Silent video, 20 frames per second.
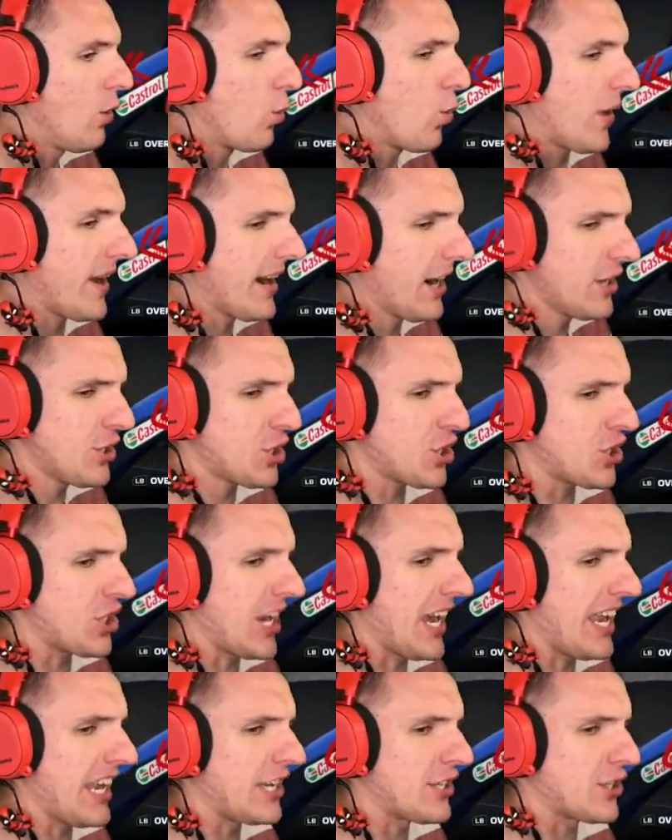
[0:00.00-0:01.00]
Weird
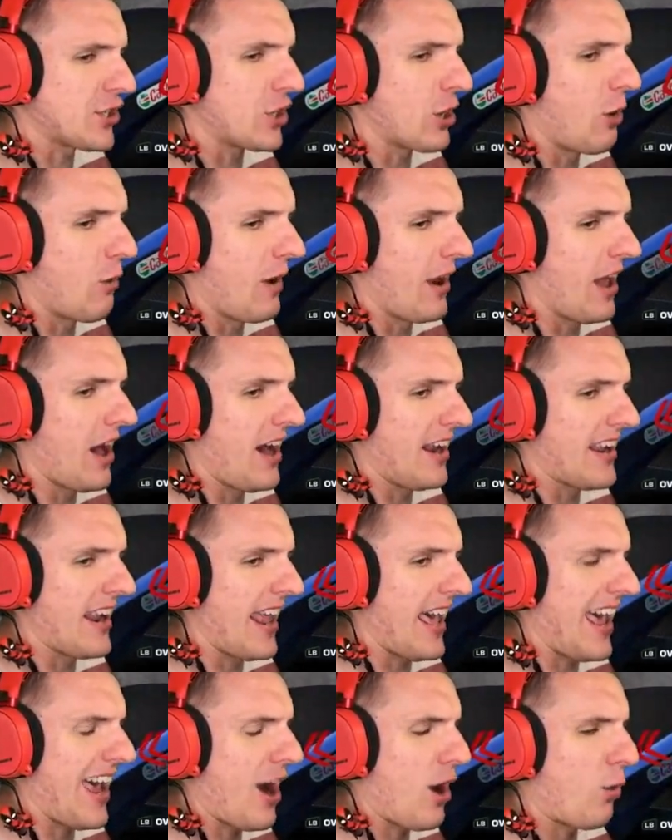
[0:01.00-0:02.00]
shit is going on today.